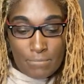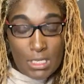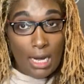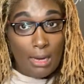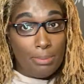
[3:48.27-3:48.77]

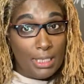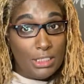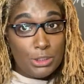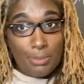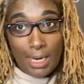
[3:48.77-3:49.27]
I
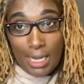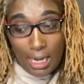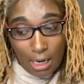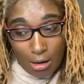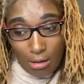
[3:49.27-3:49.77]
bleach my
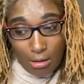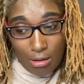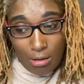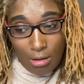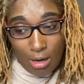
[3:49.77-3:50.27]
hair.
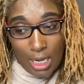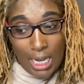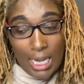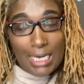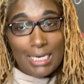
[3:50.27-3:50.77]

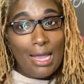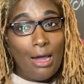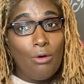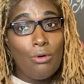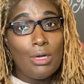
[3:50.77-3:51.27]

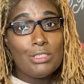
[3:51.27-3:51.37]
Now,